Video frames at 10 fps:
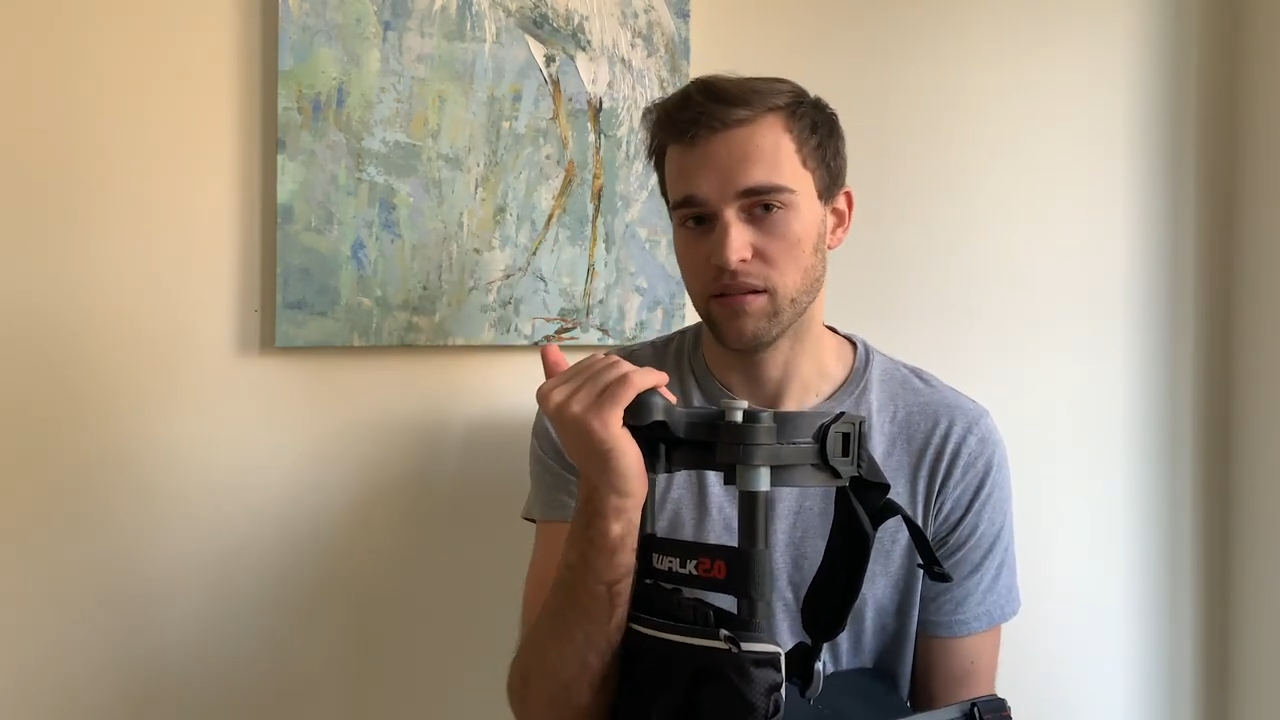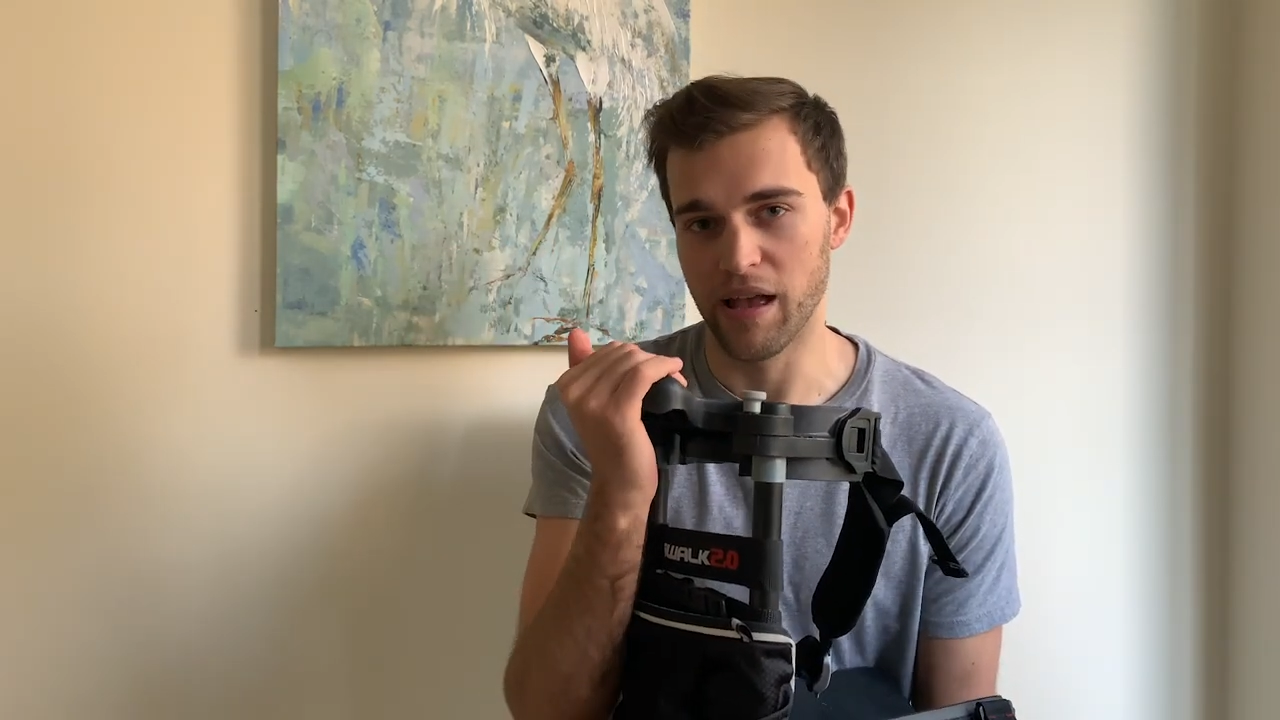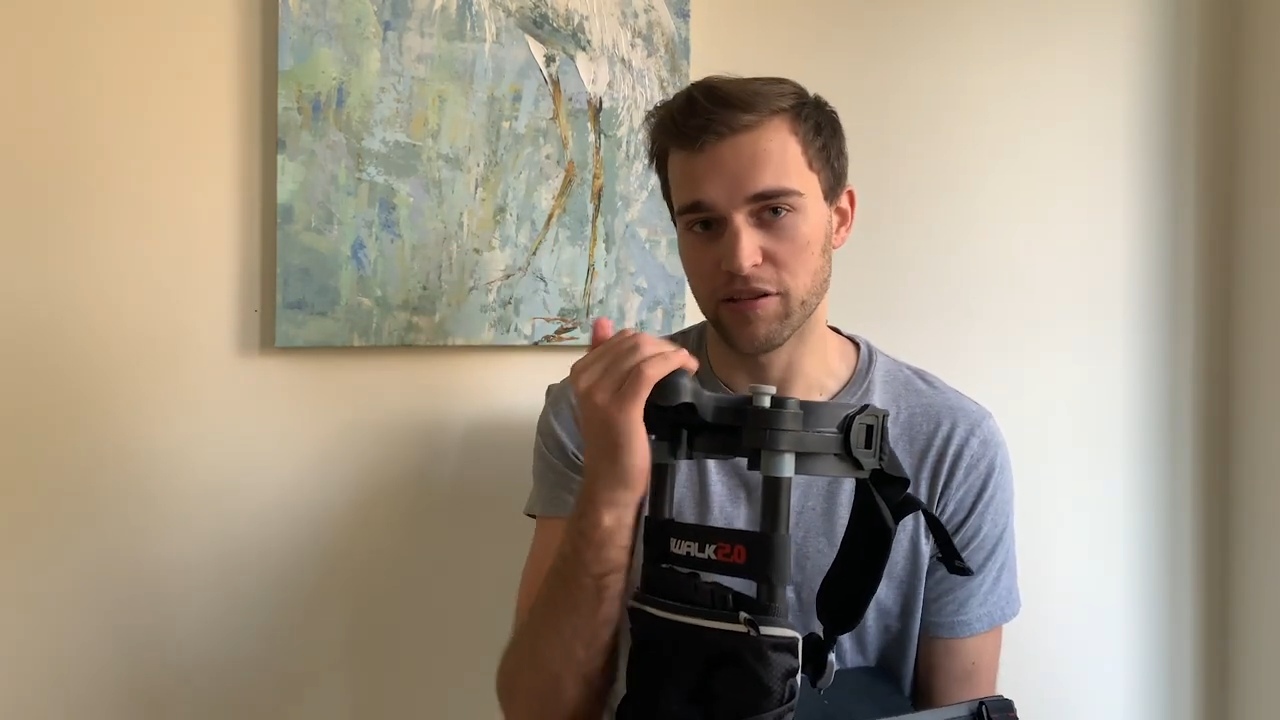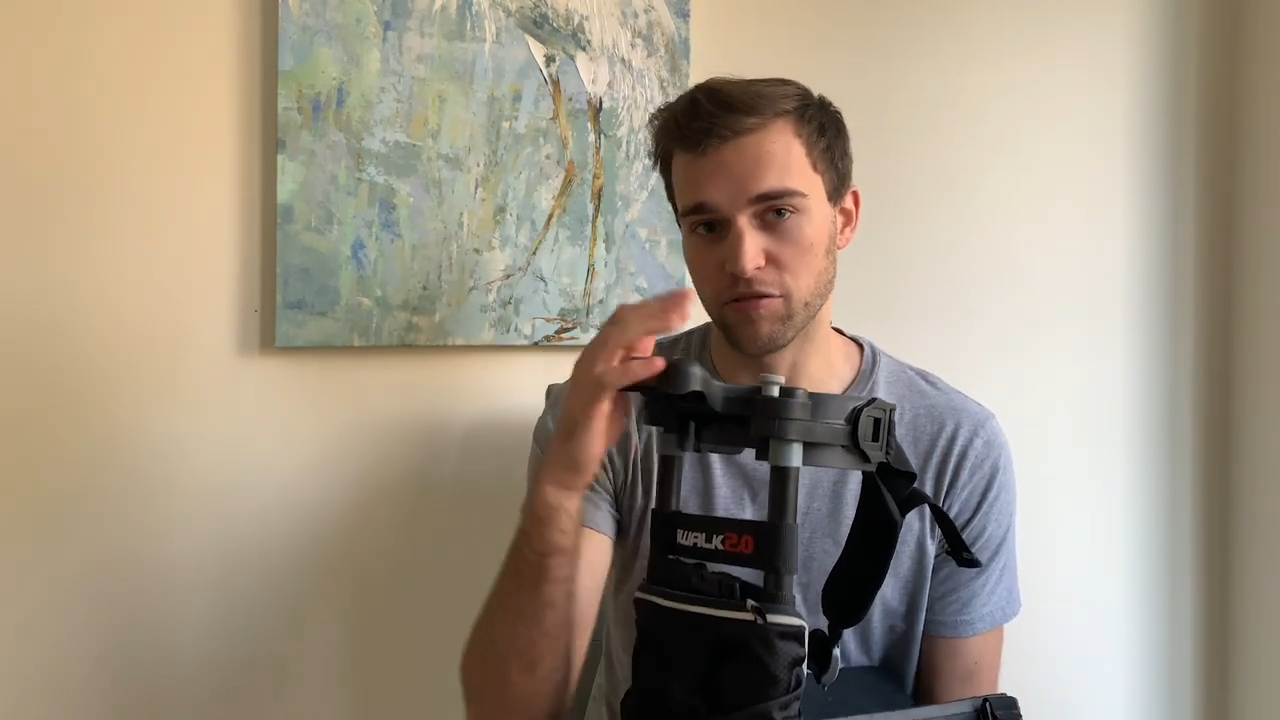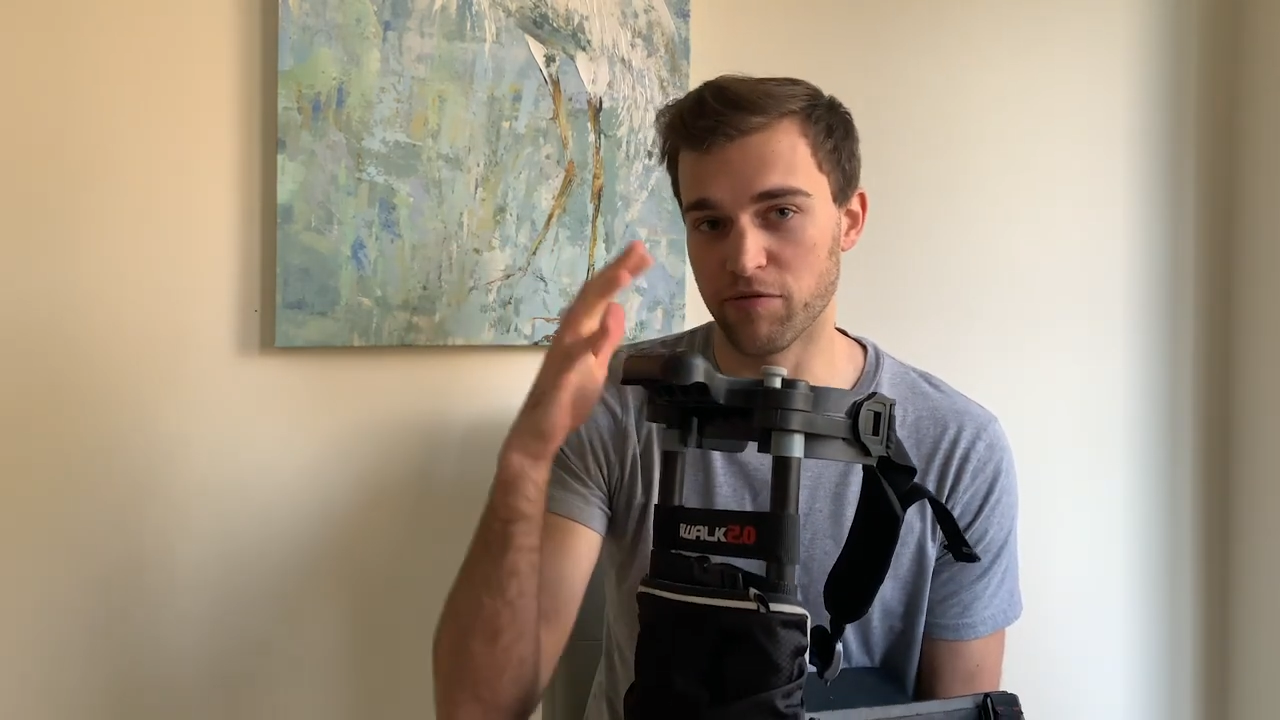
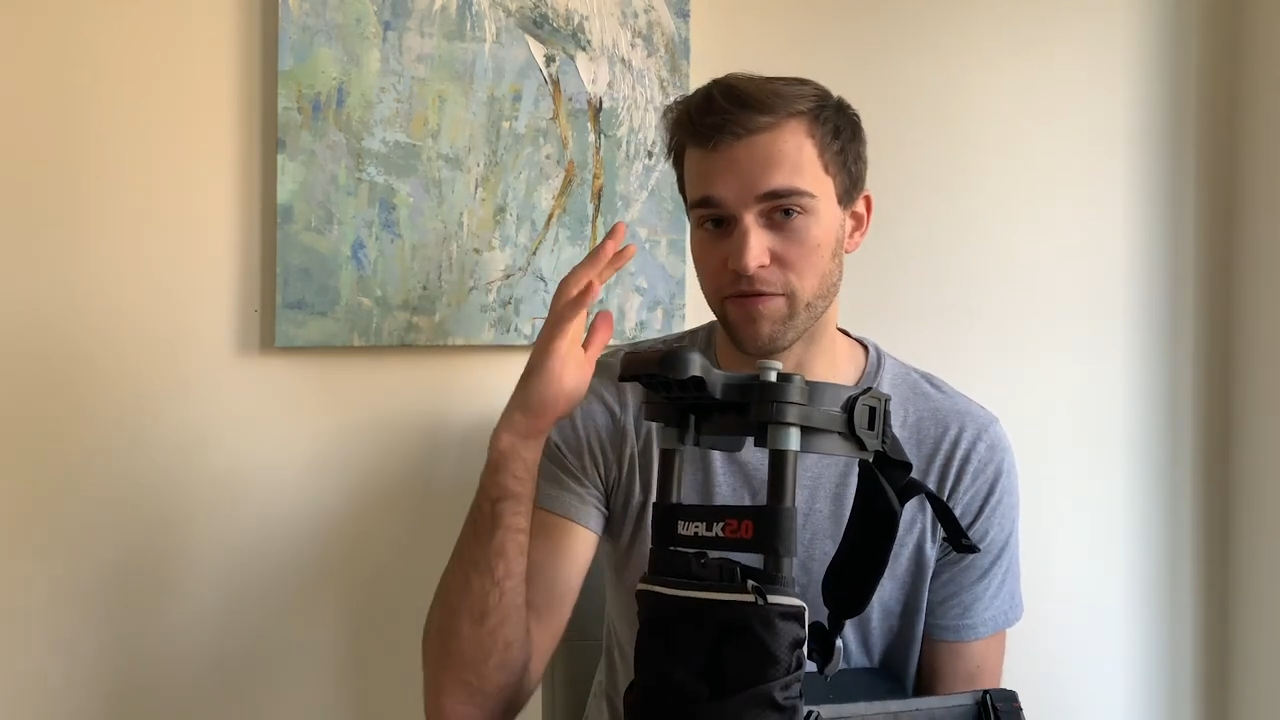As you